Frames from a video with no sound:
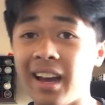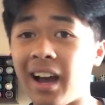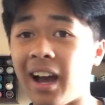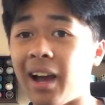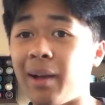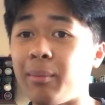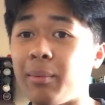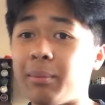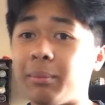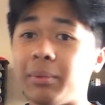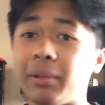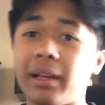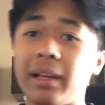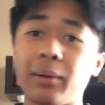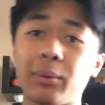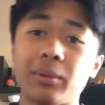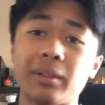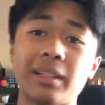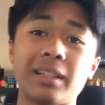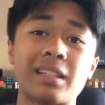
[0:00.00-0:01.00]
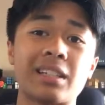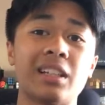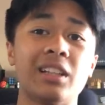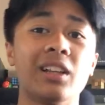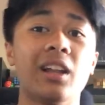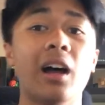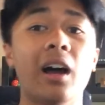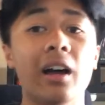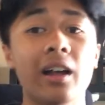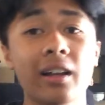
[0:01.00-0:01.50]
I've been playing with this a
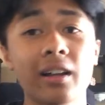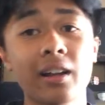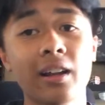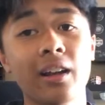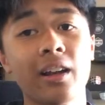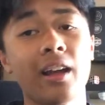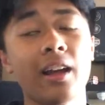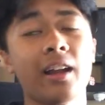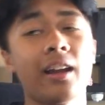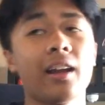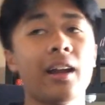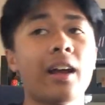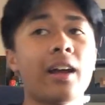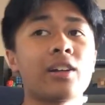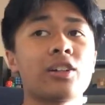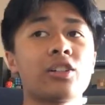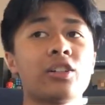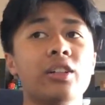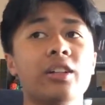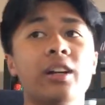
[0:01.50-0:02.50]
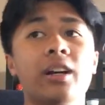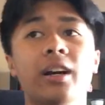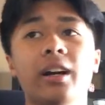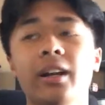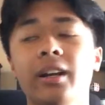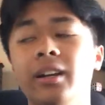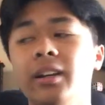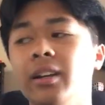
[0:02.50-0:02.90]
lot, and I actually got